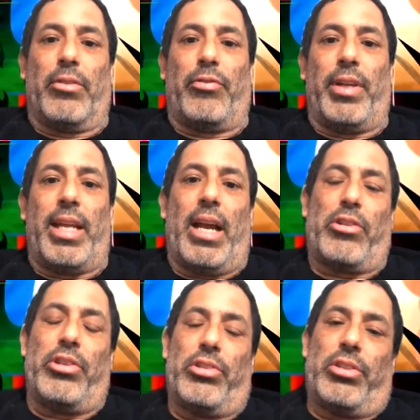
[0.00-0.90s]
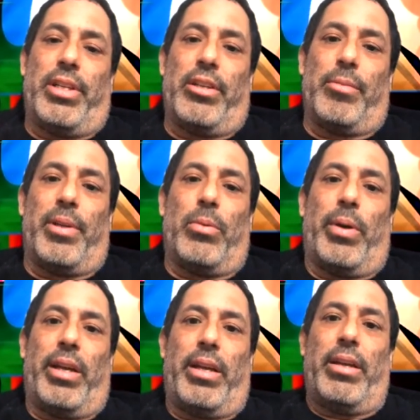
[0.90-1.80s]
graffiti actually steered me
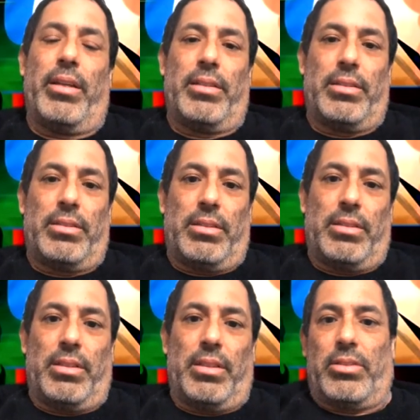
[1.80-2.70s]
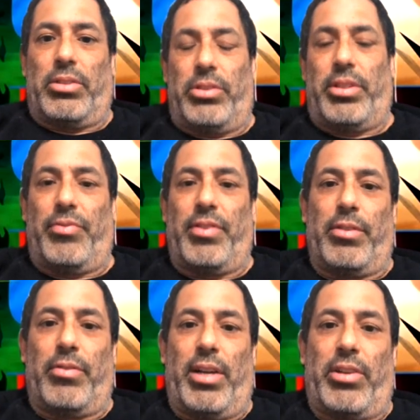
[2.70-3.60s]
away to a
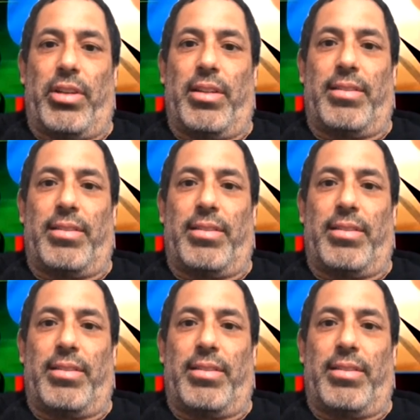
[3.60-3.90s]
different direction.